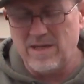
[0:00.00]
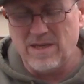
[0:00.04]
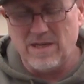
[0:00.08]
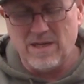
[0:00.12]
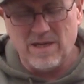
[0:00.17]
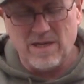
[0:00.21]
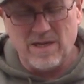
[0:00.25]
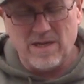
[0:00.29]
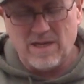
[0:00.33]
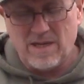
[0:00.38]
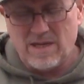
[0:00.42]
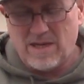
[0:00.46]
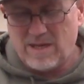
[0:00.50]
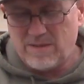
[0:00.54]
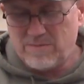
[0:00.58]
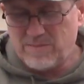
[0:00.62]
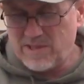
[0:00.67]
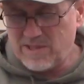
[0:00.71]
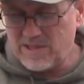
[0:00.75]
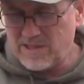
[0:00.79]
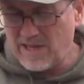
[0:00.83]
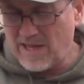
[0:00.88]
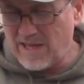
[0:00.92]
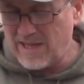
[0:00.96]
I'm
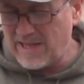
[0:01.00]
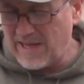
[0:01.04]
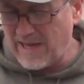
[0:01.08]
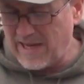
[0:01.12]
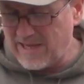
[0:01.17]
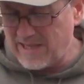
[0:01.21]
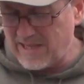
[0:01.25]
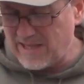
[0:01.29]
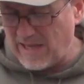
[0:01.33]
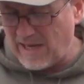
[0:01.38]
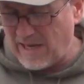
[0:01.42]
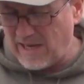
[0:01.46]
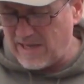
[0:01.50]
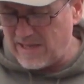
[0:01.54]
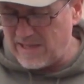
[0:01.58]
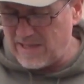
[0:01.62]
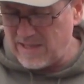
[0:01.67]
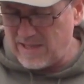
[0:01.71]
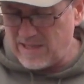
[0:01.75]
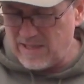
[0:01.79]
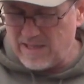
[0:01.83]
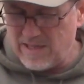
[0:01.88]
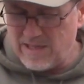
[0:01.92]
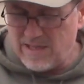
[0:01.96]
just not like that
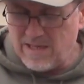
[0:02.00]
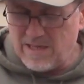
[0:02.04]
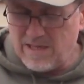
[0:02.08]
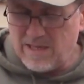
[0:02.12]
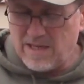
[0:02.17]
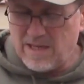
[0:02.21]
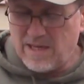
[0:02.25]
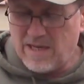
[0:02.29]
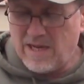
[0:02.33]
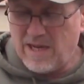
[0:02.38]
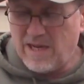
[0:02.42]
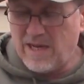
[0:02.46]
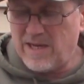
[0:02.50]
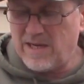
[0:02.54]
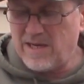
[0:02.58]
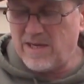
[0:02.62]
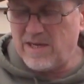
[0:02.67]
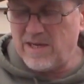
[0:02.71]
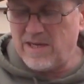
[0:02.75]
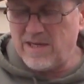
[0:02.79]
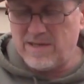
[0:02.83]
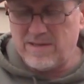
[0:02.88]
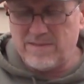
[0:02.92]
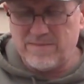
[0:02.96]
and
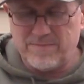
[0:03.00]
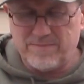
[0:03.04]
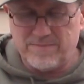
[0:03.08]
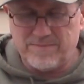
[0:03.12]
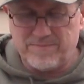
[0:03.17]
uh,